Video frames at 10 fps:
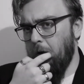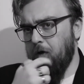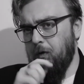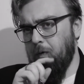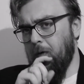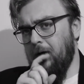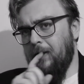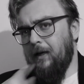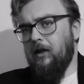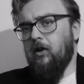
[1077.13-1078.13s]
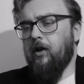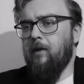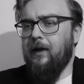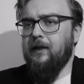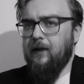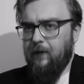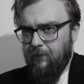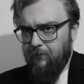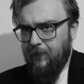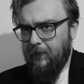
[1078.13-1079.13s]
to document
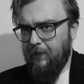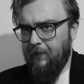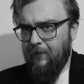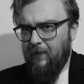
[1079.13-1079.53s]
the